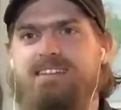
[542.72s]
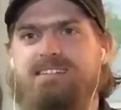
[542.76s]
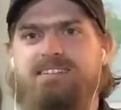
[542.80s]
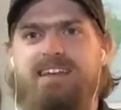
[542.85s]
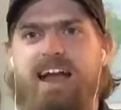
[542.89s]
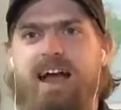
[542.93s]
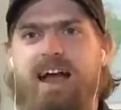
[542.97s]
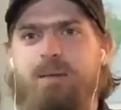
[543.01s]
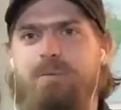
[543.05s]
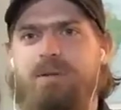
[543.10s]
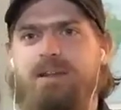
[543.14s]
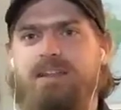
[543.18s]

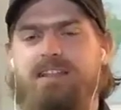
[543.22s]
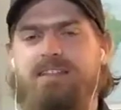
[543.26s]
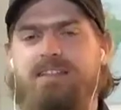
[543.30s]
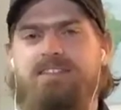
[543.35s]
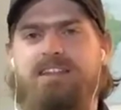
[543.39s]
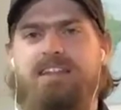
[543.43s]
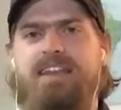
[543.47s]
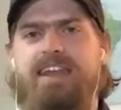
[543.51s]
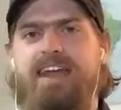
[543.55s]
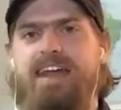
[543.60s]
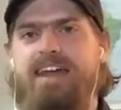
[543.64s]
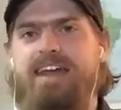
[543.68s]
happening, that
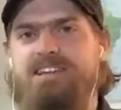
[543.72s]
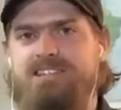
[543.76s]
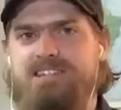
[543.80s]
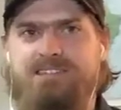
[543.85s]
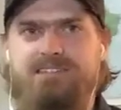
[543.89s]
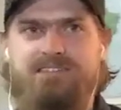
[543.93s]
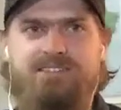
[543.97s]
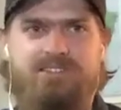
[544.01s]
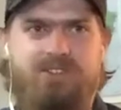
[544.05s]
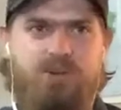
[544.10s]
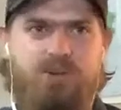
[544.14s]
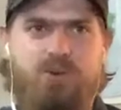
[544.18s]
the
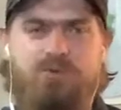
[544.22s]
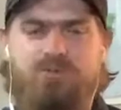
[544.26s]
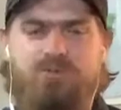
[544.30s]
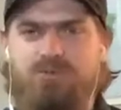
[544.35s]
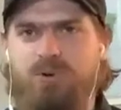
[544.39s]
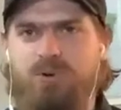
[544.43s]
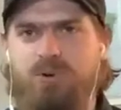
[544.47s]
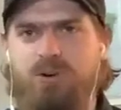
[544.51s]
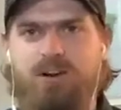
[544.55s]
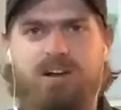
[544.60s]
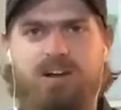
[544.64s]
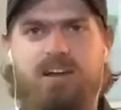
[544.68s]
nations who
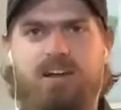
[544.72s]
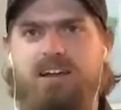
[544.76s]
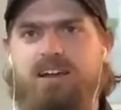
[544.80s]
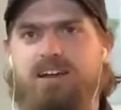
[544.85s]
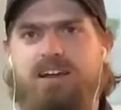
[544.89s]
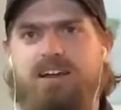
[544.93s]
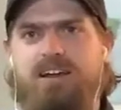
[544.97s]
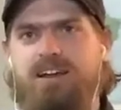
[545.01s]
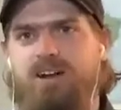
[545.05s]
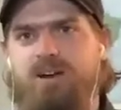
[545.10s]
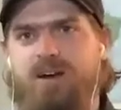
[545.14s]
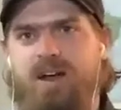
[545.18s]

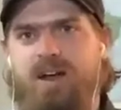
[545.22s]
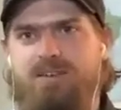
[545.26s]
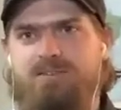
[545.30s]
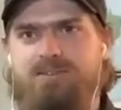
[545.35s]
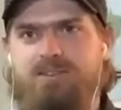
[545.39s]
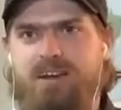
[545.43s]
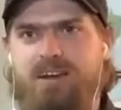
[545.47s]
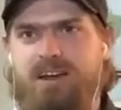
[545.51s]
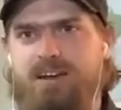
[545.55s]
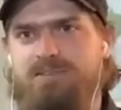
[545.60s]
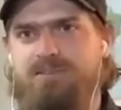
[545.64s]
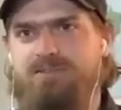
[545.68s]

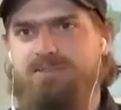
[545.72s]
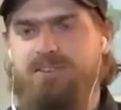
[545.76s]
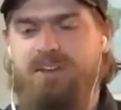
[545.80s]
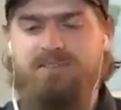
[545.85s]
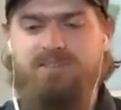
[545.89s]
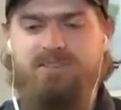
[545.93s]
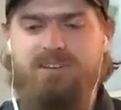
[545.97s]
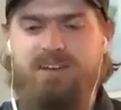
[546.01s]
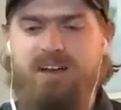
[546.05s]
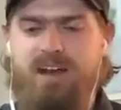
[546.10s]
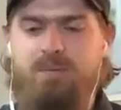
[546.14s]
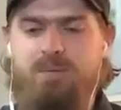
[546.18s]
ever have
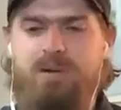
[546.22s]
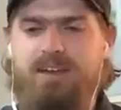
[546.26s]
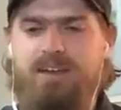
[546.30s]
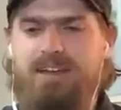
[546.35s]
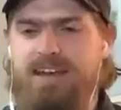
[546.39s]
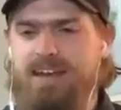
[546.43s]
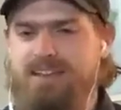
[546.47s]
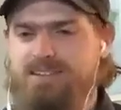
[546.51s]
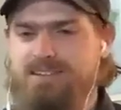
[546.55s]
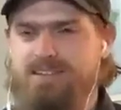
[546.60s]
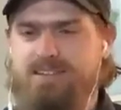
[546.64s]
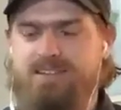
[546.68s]
come
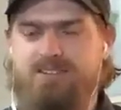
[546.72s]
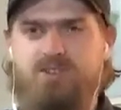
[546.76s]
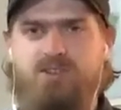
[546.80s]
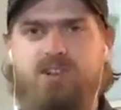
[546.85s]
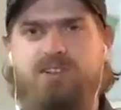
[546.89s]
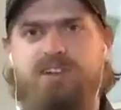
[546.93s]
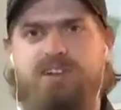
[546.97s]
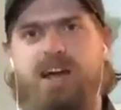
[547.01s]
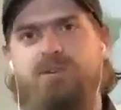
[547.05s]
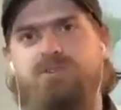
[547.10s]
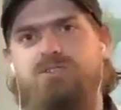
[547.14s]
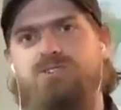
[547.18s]
against Israel,
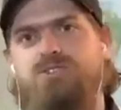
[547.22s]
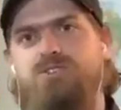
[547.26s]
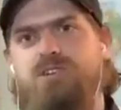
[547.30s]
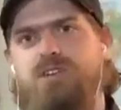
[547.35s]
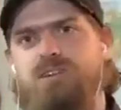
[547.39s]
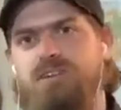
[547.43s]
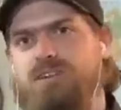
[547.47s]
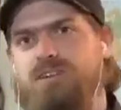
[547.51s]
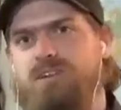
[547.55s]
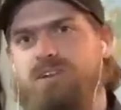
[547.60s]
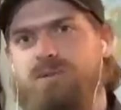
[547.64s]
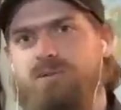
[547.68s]
and now,
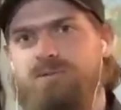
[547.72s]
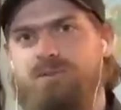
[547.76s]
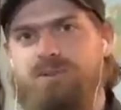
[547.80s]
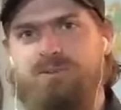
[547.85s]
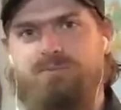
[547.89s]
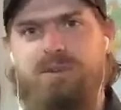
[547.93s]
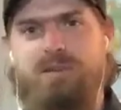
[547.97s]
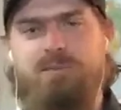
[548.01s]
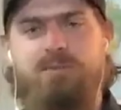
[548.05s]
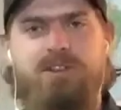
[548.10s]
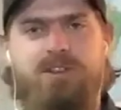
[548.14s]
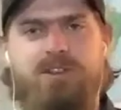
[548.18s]
there's
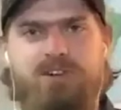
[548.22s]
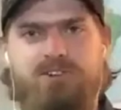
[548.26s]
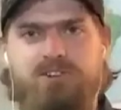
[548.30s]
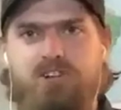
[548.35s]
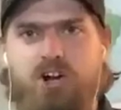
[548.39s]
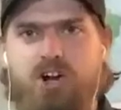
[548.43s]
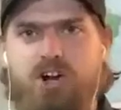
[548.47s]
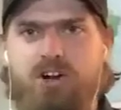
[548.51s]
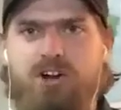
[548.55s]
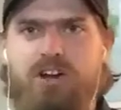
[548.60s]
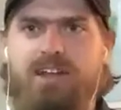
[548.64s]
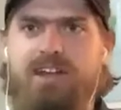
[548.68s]
people that are
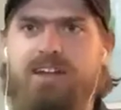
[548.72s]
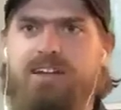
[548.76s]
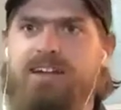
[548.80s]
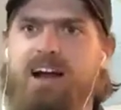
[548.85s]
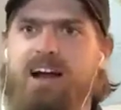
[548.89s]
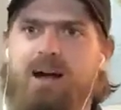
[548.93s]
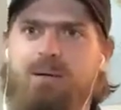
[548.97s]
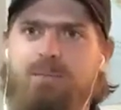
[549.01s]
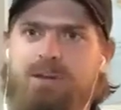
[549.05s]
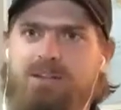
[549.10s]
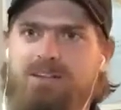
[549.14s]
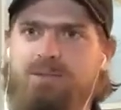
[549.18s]
turning and
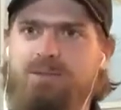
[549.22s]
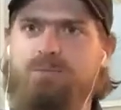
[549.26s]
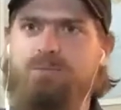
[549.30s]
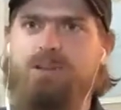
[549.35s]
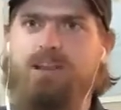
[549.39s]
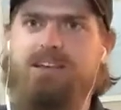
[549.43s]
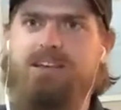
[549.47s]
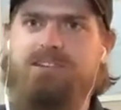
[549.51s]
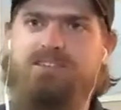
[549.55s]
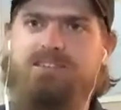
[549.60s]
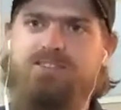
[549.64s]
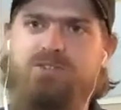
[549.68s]
coming to
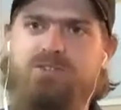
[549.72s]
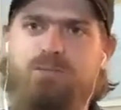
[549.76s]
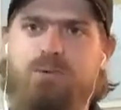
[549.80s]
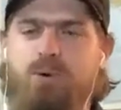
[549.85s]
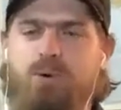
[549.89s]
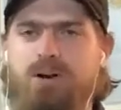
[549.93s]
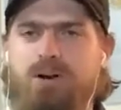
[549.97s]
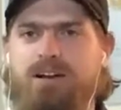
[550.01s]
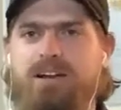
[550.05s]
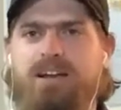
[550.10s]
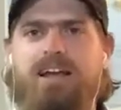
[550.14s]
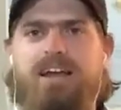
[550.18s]
bless and
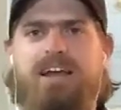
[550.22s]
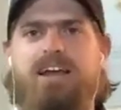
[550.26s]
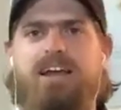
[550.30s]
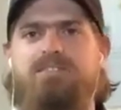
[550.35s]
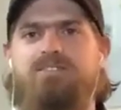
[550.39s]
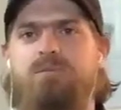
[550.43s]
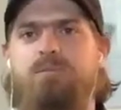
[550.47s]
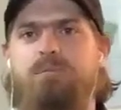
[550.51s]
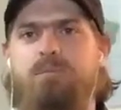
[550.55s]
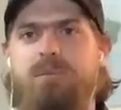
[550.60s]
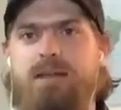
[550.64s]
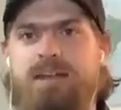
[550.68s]
support.
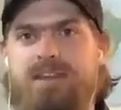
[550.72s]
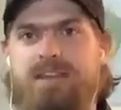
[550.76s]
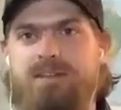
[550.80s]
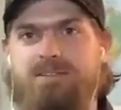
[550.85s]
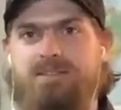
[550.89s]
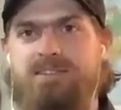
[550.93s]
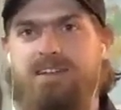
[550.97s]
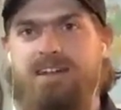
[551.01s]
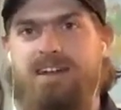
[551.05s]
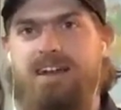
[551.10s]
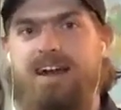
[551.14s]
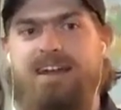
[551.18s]
For me to
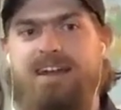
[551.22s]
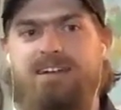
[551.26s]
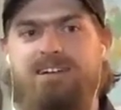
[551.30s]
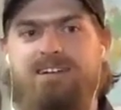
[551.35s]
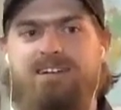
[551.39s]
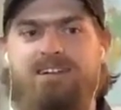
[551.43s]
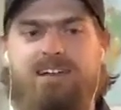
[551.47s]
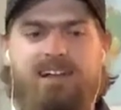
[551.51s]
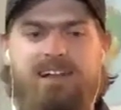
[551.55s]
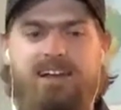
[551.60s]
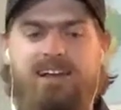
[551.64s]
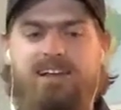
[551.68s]
kind of
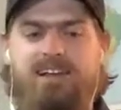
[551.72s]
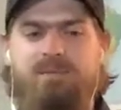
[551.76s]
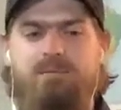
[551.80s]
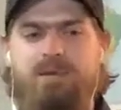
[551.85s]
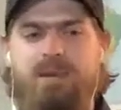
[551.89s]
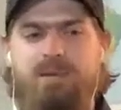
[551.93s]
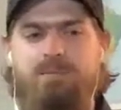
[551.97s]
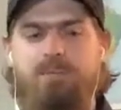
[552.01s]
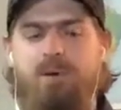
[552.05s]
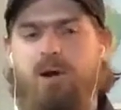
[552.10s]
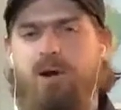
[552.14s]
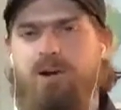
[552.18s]

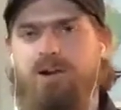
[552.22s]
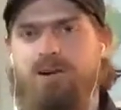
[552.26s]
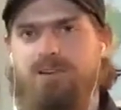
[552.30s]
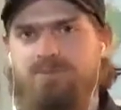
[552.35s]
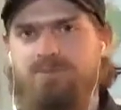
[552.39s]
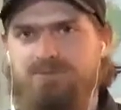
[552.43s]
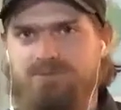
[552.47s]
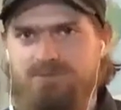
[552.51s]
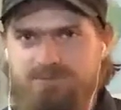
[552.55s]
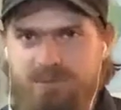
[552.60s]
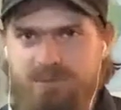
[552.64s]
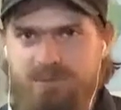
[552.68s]
be a part of
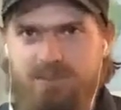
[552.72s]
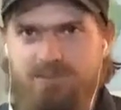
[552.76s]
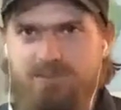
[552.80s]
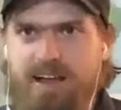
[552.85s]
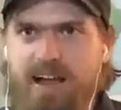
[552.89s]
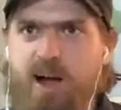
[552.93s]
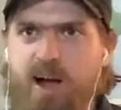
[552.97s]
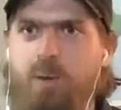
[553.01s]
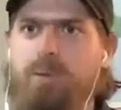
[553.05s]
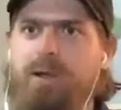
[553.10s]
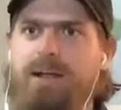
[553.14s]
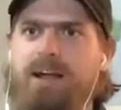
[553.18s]

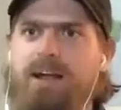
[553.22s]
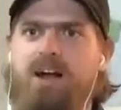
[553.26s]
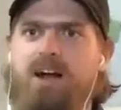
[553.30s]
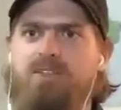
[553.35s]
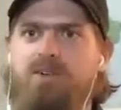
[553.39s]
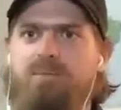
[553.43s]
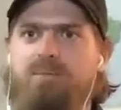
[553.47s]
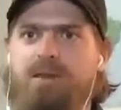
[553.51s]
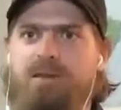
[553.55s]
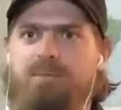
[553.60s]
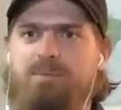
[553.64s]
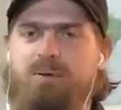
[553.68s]
helping
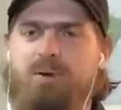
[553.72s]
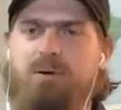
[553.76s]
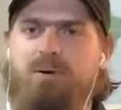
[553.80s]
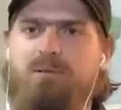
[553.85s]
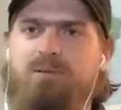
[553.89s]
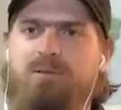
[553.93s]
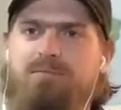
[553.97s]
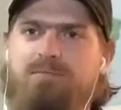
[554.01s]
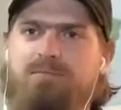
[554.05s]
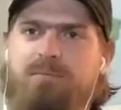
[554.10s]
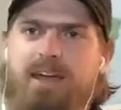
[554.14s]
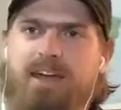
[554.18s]
other people
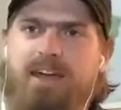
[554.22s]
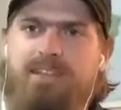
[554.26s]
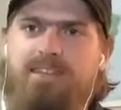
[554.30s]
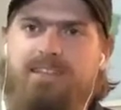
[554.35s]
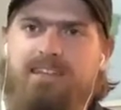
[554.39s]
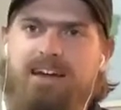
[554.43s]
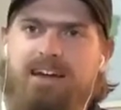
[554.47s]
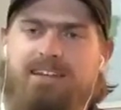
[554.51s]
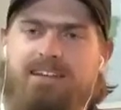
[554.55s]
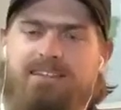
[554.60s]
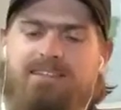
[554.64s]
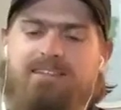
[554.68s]
make that